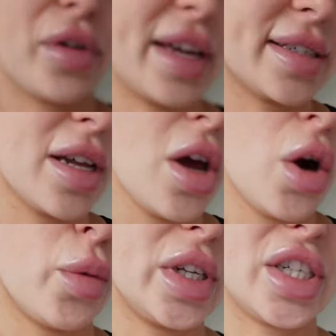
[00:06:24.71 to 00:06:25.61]
weeks,
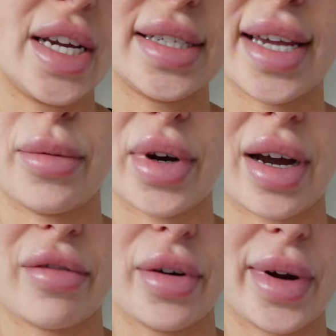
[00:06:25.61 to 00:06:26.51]
which is a
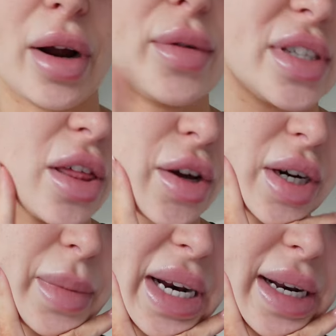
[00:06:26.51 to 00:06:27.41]
recovery run. Oh, it's a
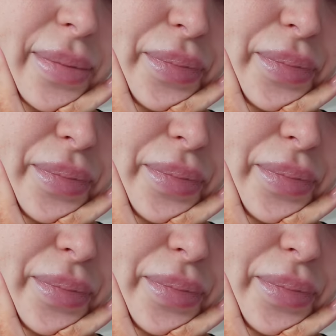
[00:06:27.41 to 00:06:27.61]
30 minute.